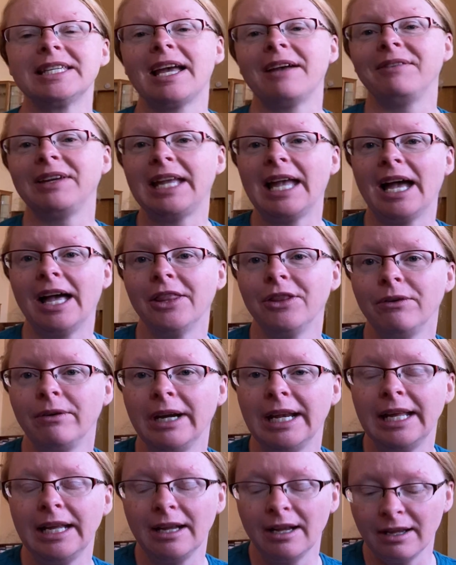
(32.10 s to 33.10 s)
to have a
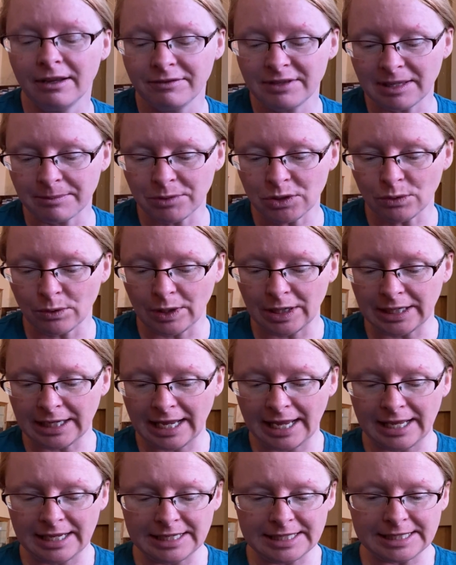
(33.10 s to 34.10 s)
gathering of some sort
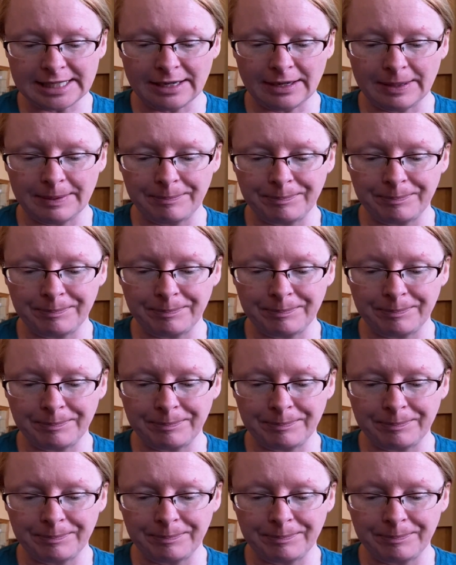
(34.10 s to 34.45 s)
and